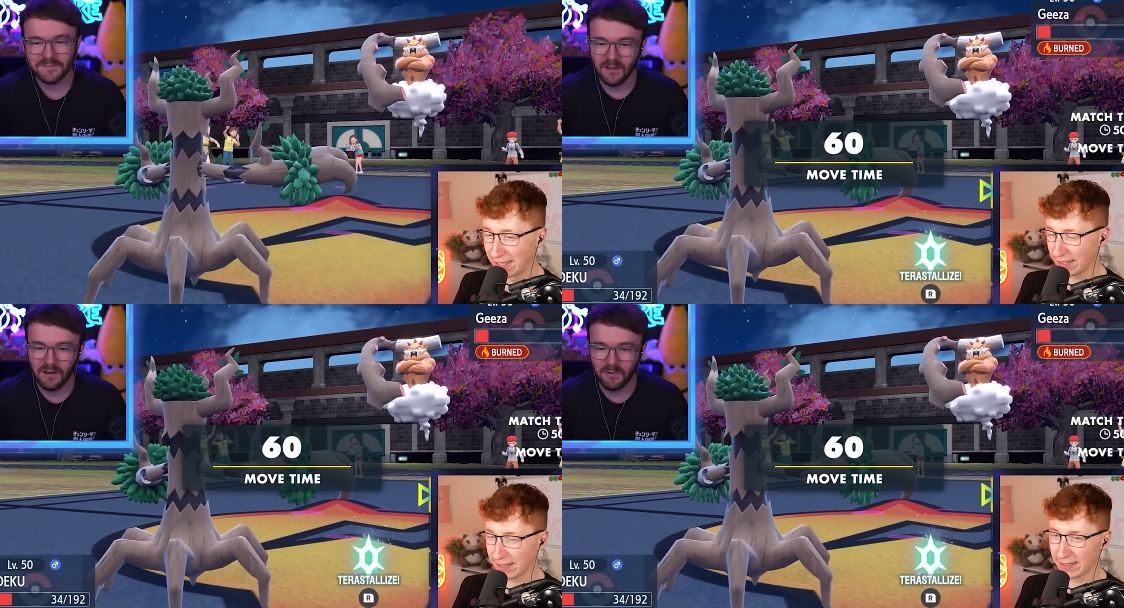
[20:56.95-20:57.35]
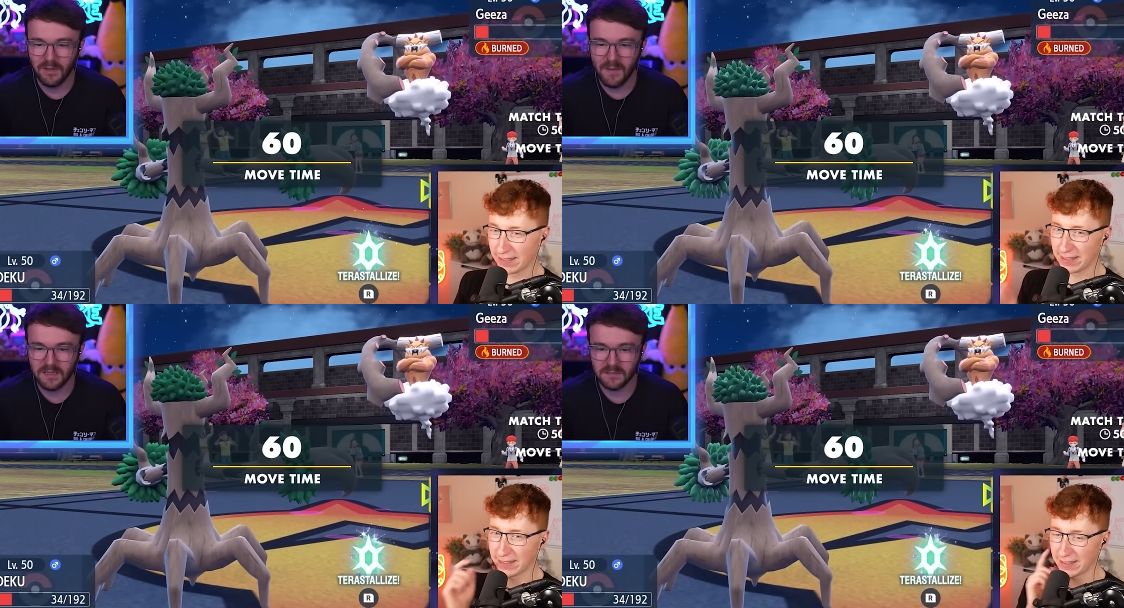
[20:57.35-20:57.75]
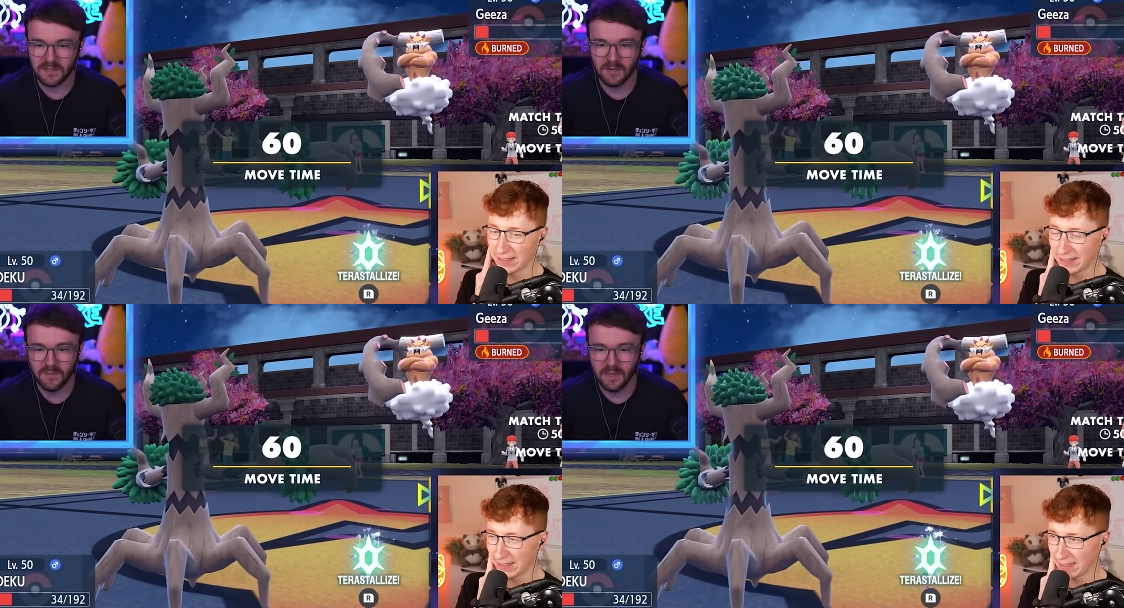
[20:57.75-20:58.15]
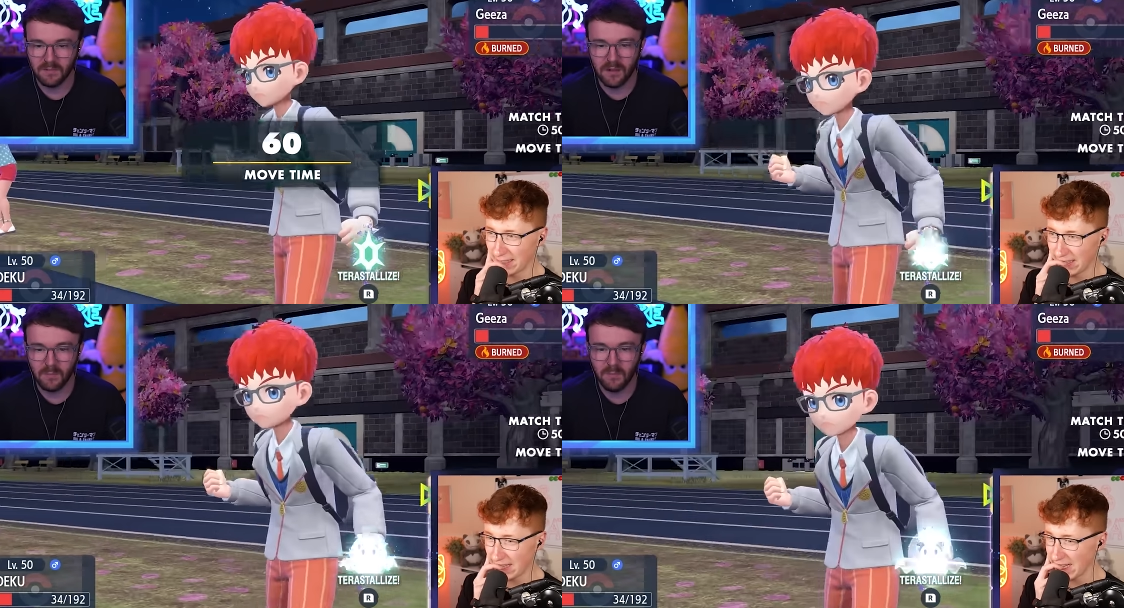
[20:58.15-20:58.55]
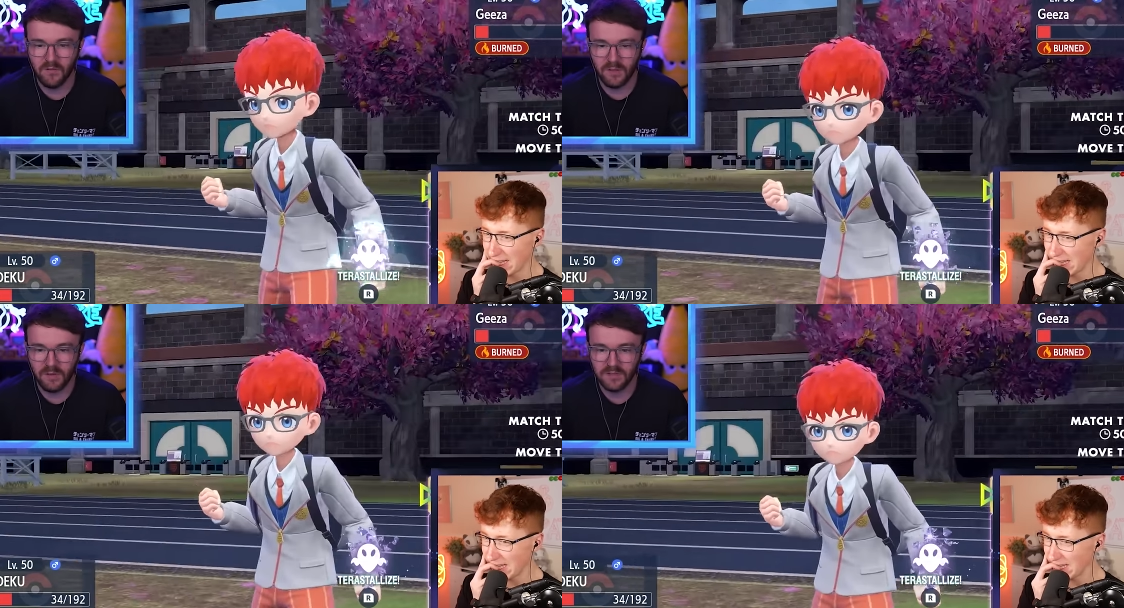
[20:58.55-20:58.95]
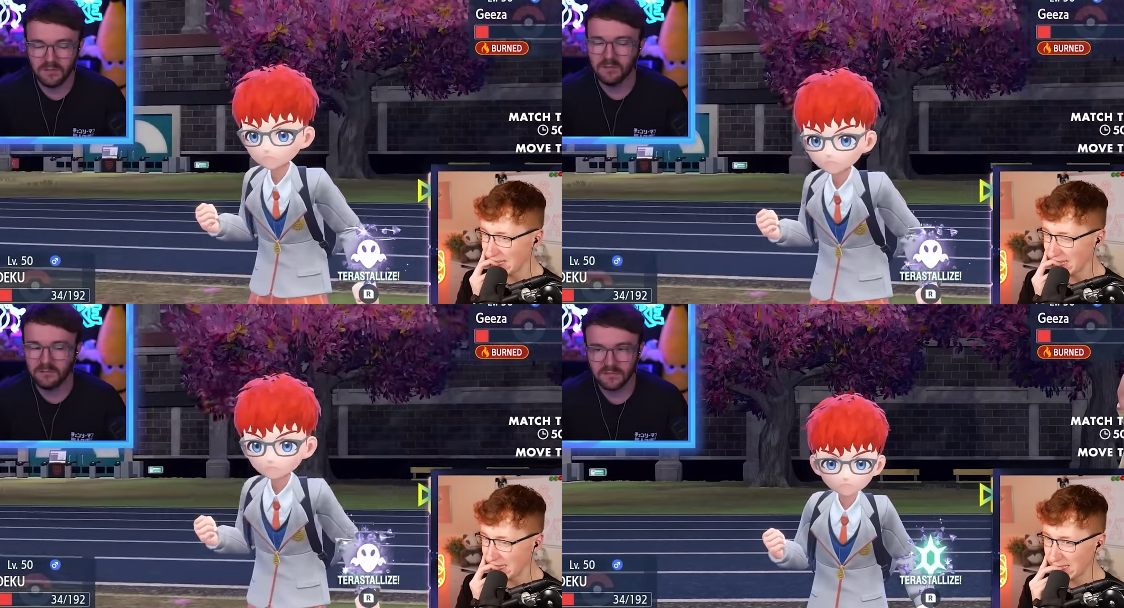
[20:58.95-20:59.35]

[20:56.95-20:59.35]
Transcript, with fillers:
Speaker 1: All right, well, you may as well kill me here. Wait, what move are you using?